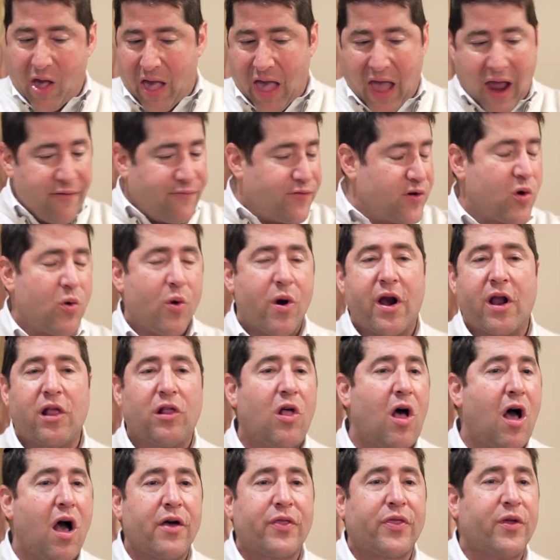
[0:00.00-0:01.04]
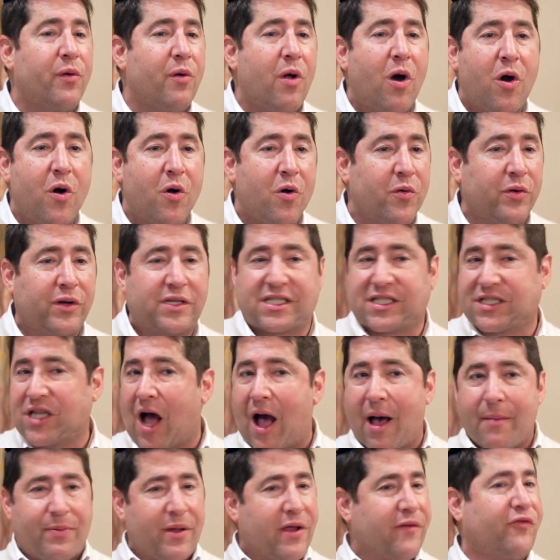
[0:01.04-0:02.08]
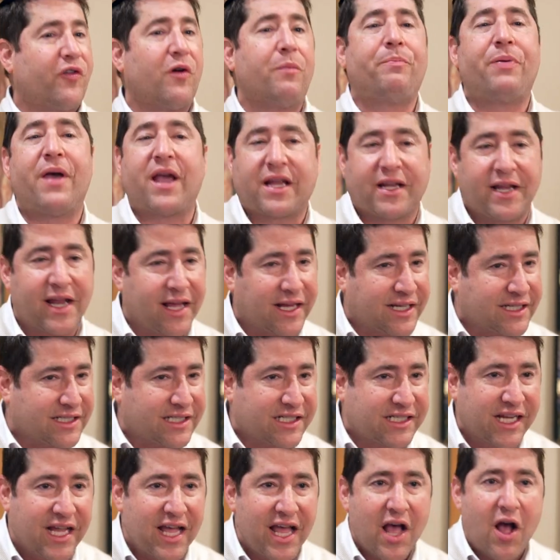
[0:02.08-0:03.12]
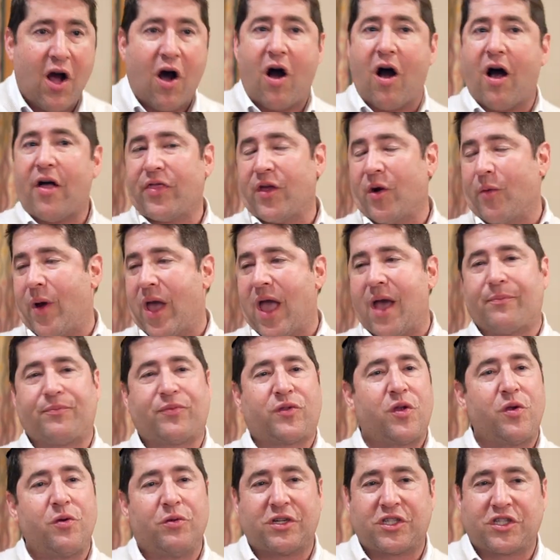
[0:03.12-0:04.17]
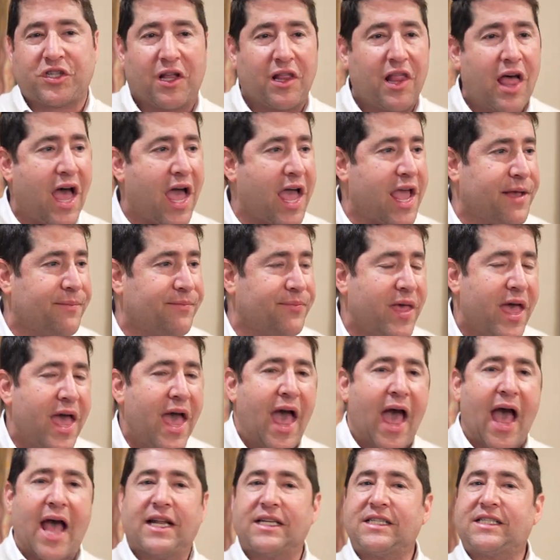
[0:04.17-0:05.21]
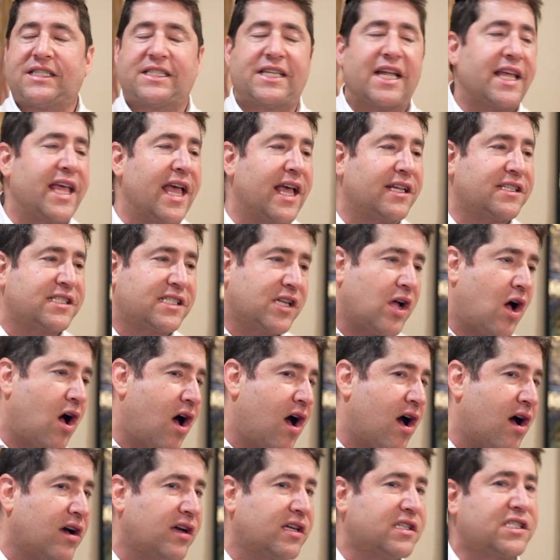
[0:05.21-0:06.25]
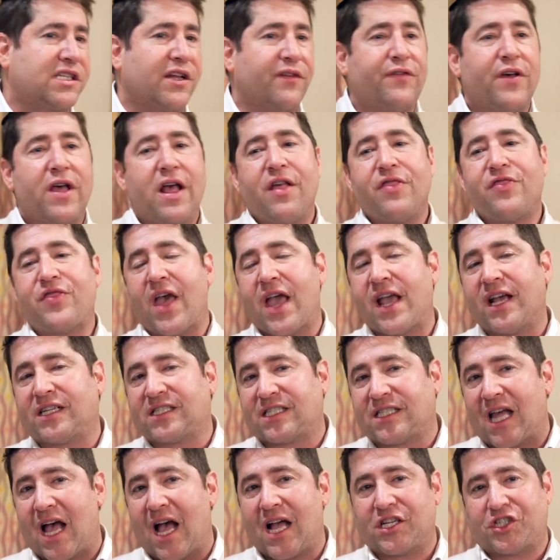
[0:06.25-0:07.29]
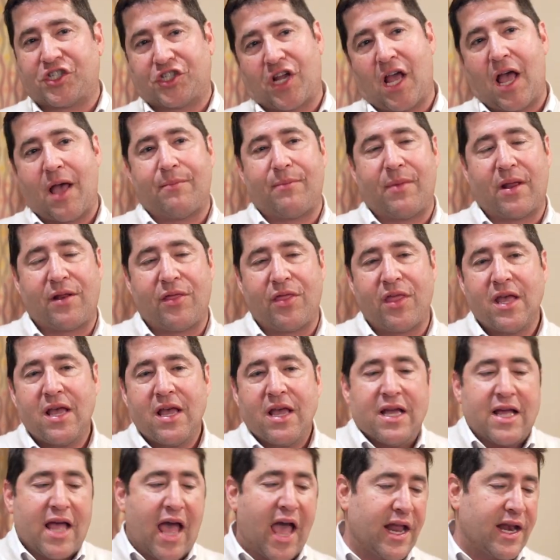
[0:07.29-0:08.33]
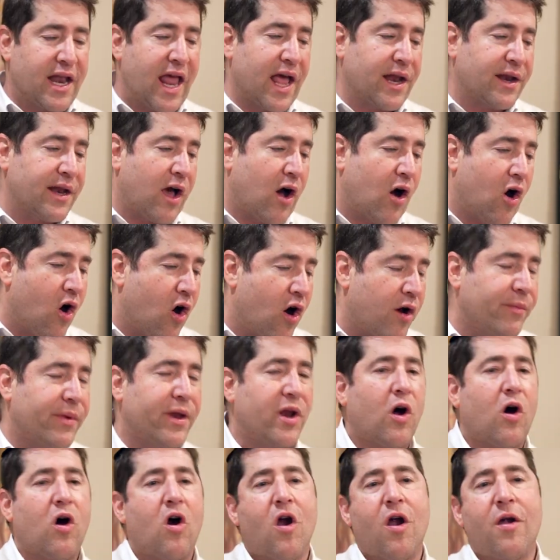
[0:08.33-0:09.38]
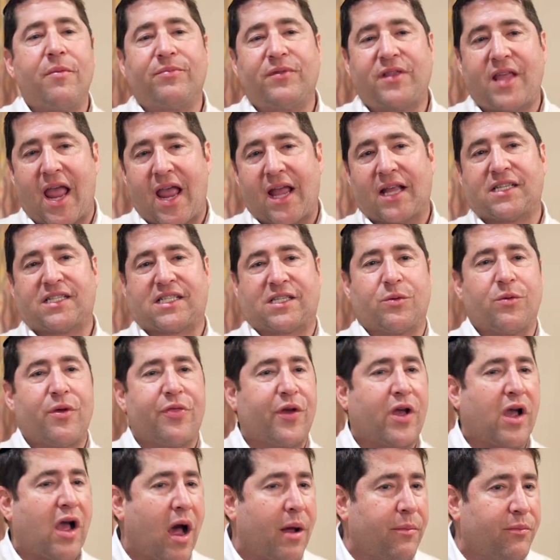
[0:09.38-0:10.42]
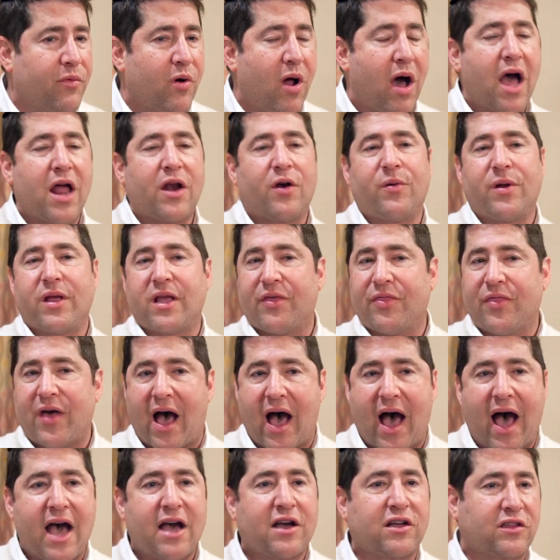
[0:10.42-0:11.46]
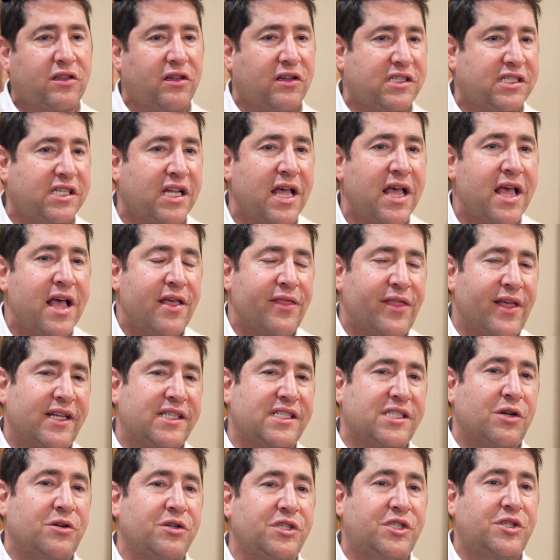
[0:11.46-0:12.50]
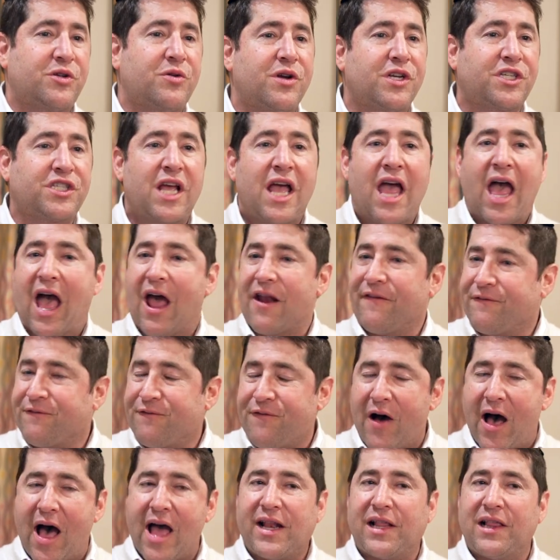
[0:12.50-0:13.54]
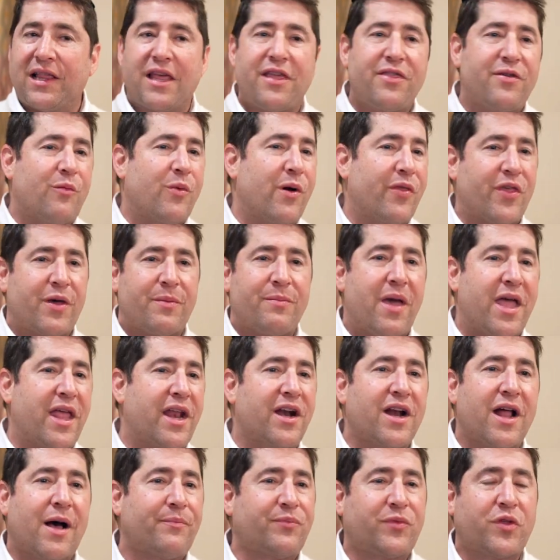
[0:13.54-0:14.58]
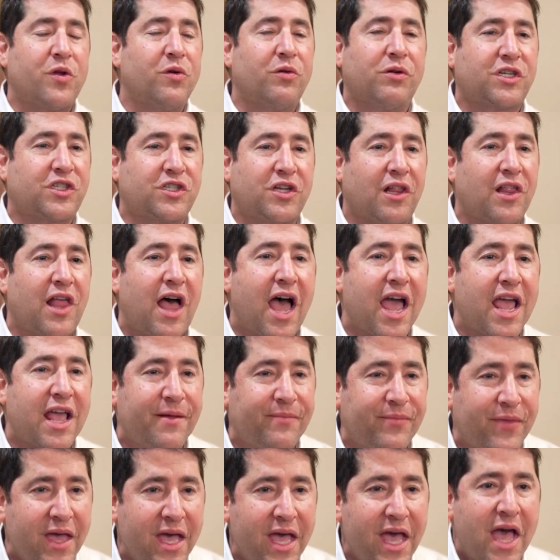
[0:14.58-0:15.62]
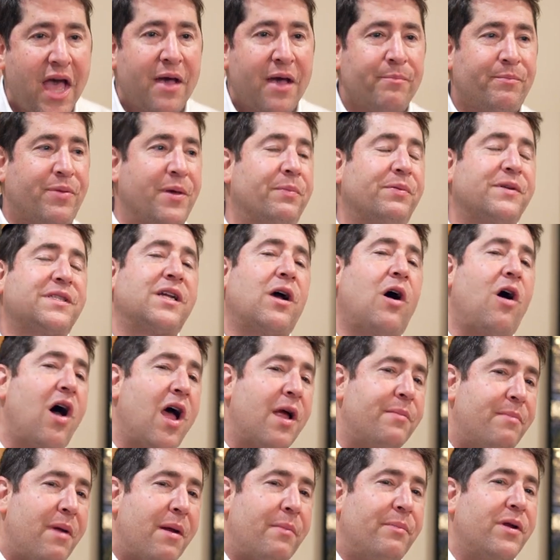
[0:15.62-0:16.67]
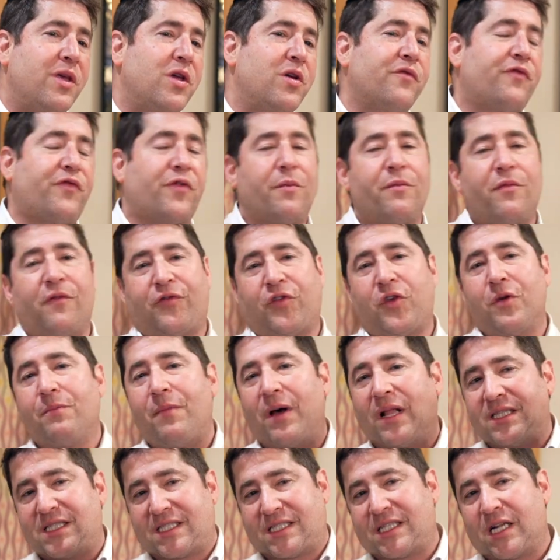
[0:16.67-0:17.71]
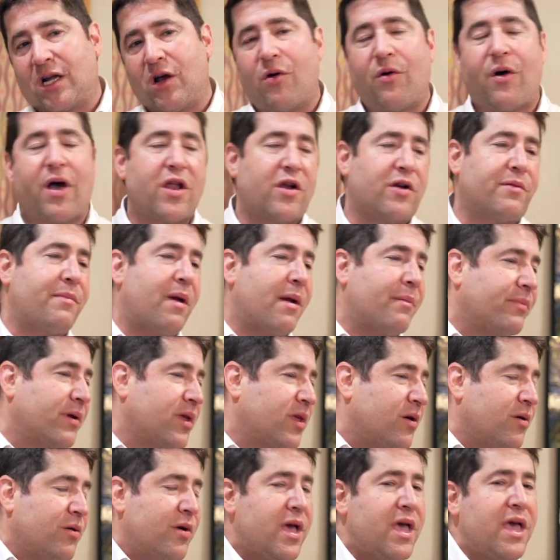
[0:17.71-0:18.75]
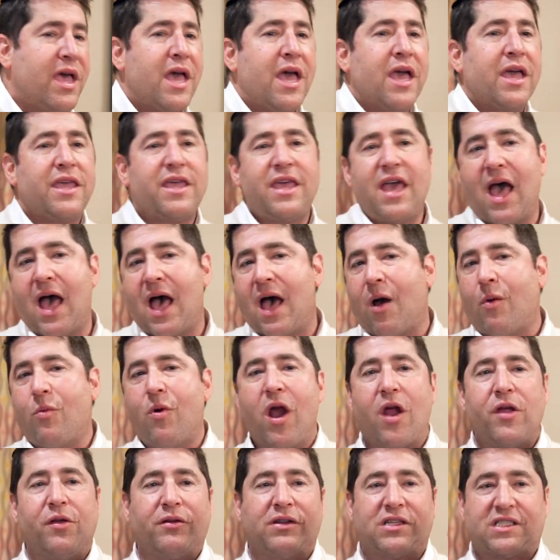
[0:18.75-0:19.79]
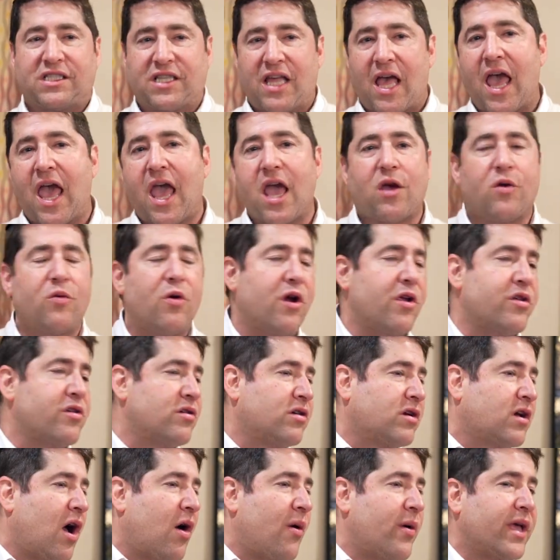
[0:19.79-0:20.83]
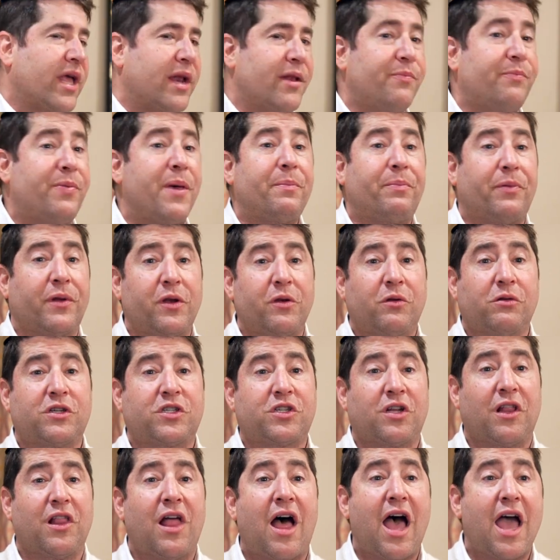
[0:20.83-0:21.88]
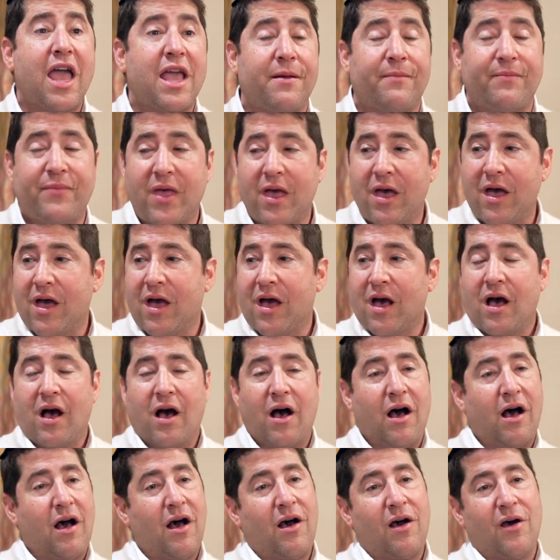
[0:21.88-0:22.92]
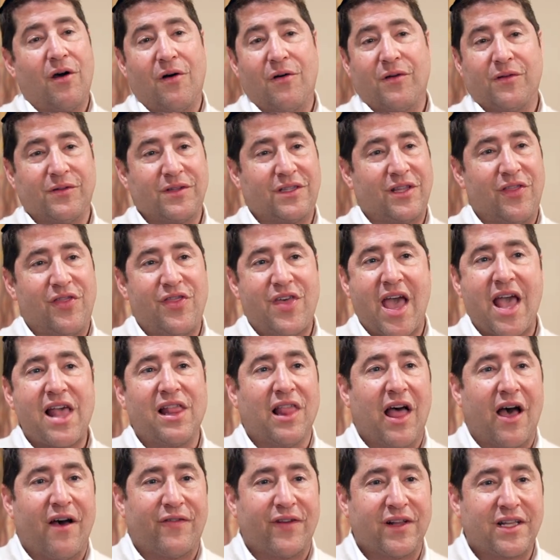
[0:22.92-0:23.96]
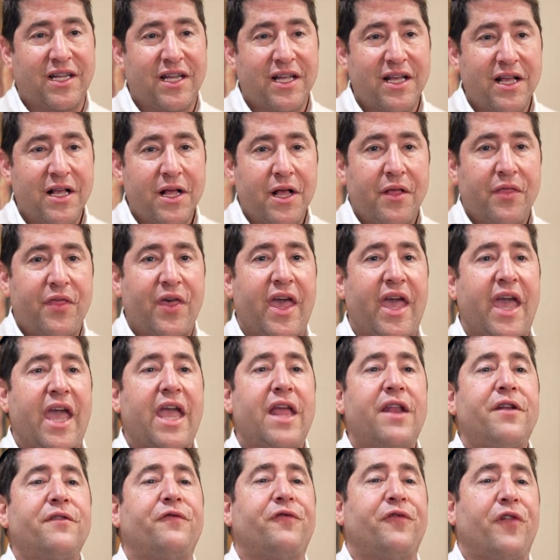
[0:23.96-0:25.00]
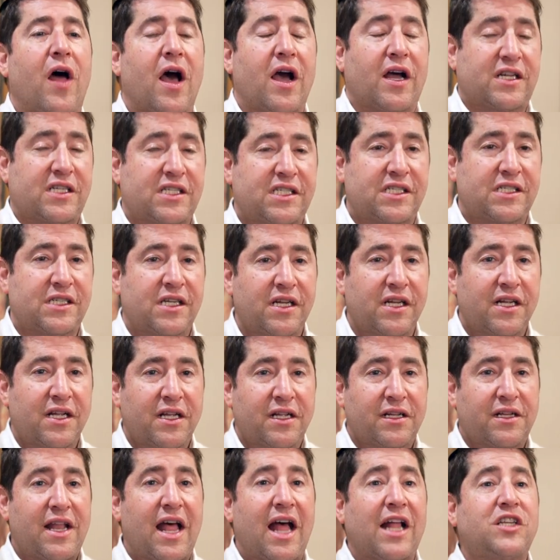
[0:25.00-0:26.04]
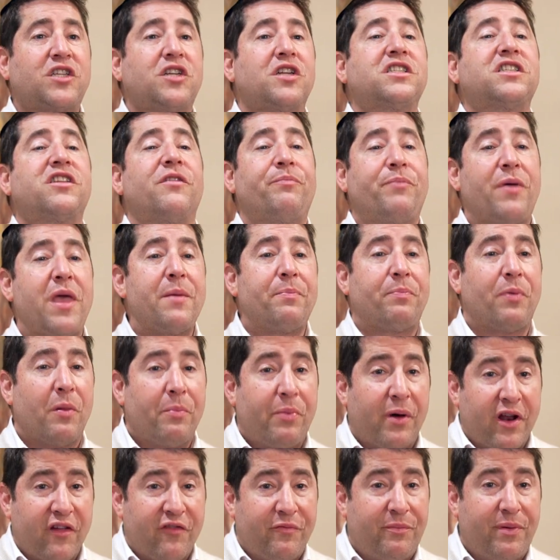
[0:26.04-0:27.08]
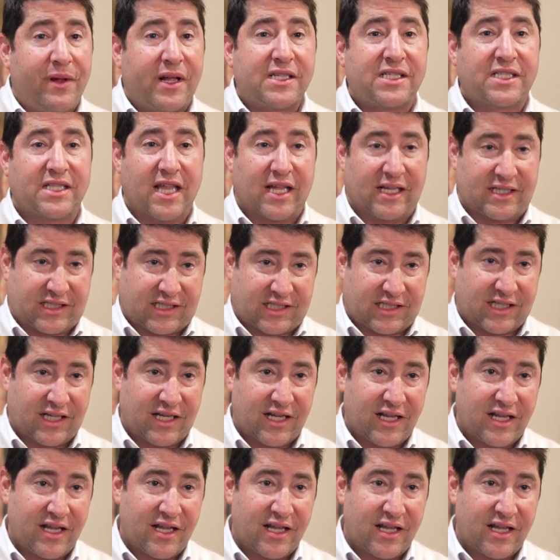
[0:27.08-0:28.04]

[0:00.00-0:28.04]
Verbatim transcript: everywhere along the road stopping for picnics on their way up to Yerushalayim and singing songs of thanks to Hashem and arm in arm dancing with the camaraderie and the achdus that's so Jewish. And finally, when they made it up to Yerushalayim, people say, oh, I remember you from a few months ago, I remember you. Yeah, where are you staying? Where are you going? And the people in Yerushalayim, oh, did they love it? The influx, not just the people, but of business.